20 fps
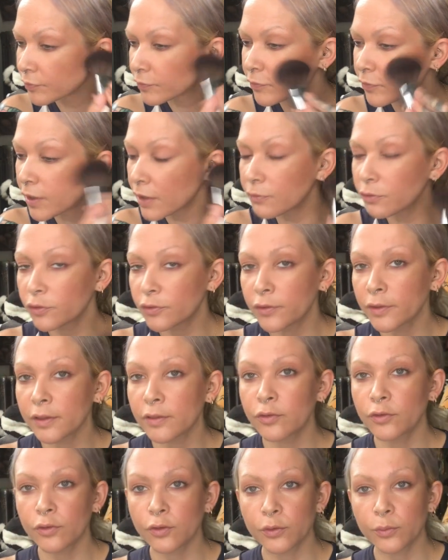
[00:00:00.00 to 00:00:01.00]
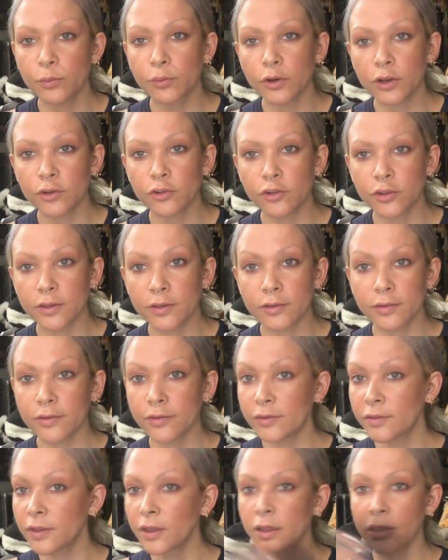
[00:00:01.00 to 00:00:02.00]
five or six good
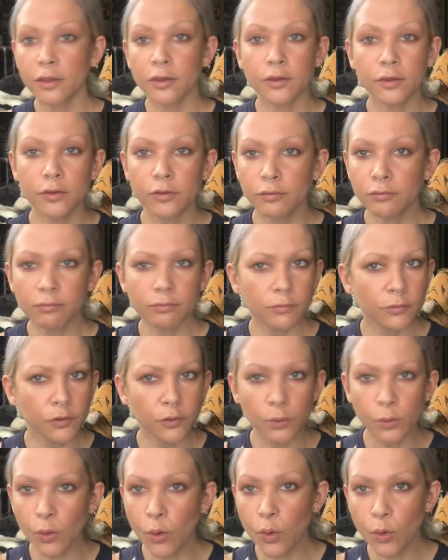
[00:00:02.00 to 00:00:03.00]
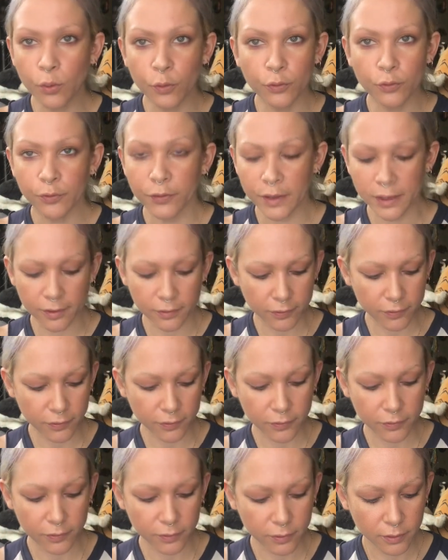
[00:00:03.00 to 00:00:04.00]
brushes, you can do a whole
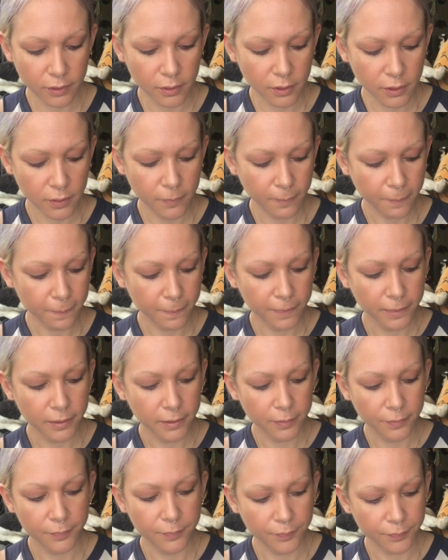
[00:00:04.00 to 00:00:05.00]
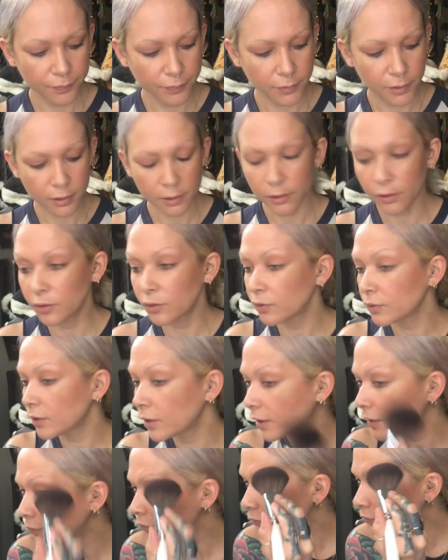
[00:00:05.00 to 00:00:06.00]
face, and you don't
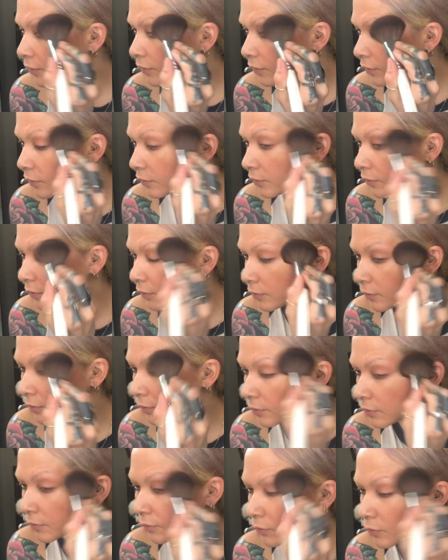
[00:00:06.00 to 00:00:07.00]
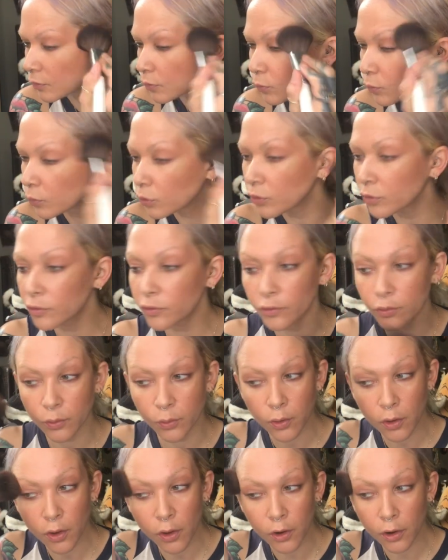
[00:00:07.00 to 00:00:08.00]
have to work
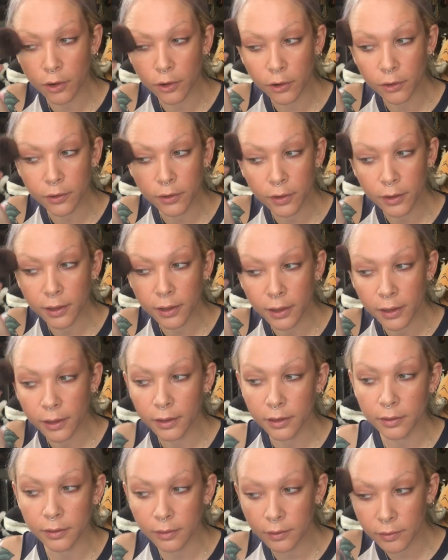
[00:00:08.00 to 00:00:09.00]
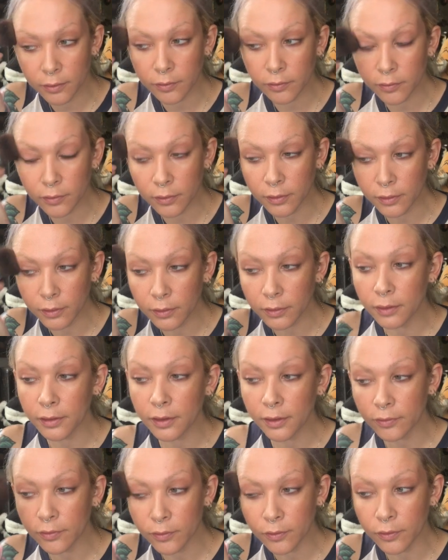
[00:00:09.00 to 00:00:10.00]
so hard at to
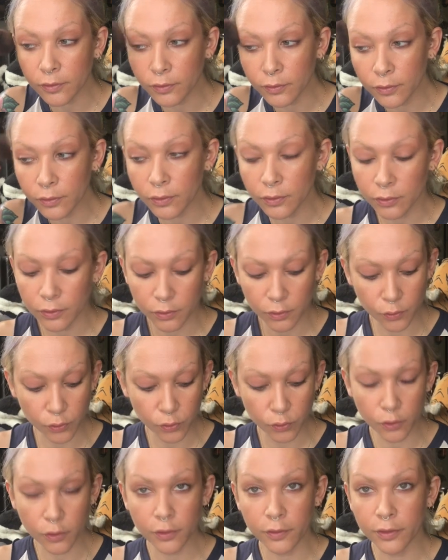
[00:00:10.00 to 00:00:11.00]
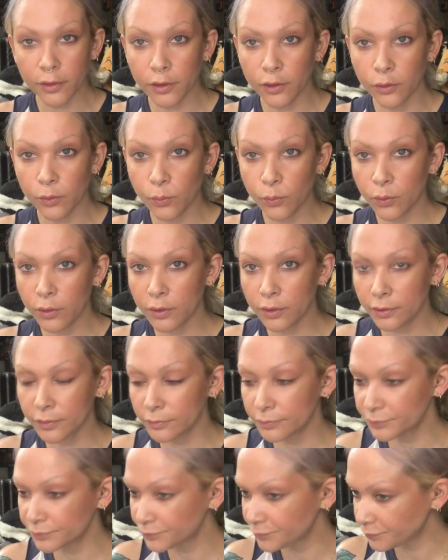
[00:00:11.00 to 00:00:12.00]
get to the look that you want.
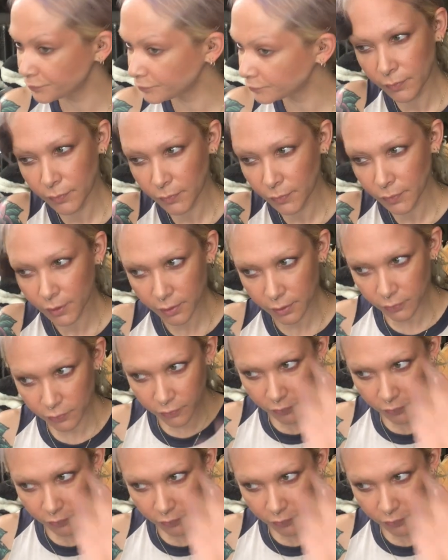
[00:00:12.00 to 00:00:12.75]
I